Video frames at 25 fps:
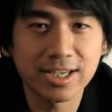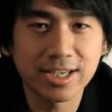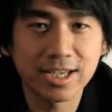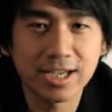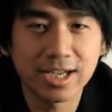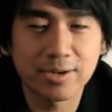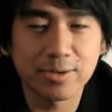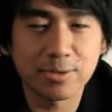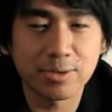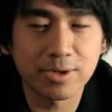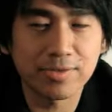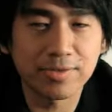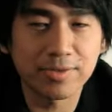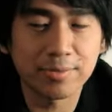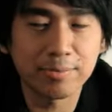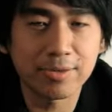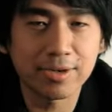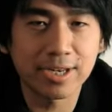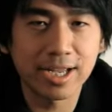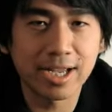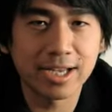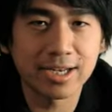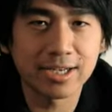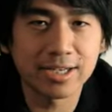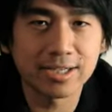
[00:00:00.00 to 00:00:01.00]
I work for
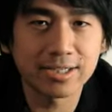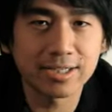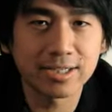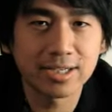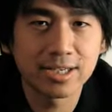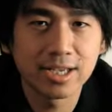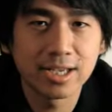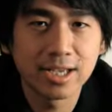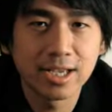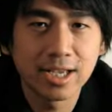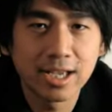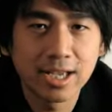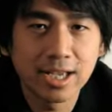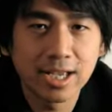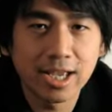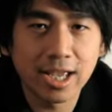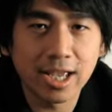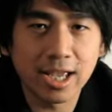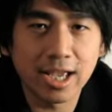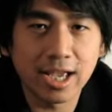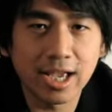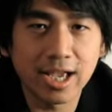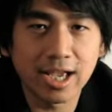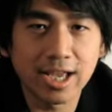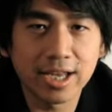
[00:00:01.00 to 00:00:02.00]
Bananas,
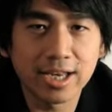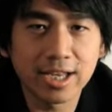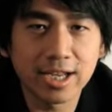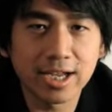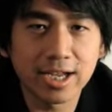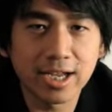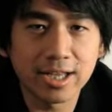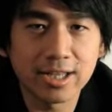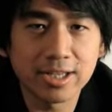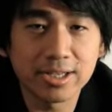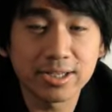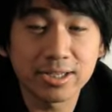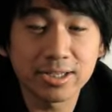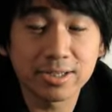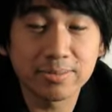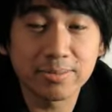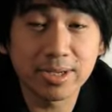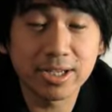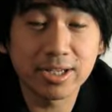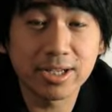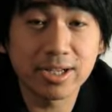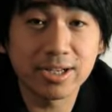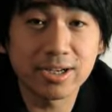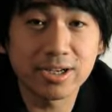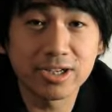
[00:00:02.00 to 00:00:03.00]
and uh, this is
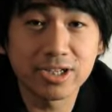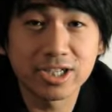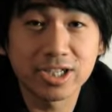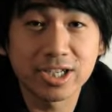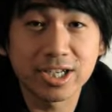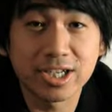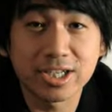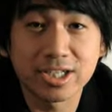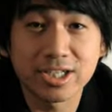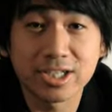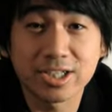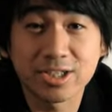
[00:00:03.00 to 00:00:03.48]
my color change.